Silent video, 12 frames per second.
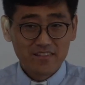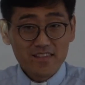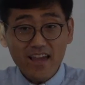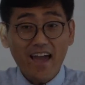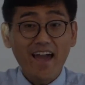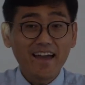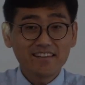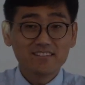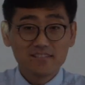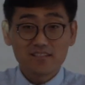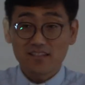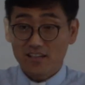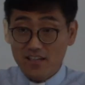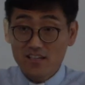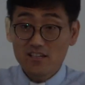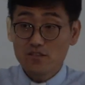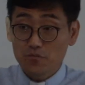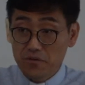The end
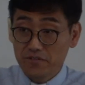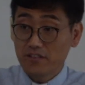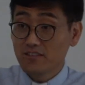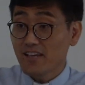is revealed.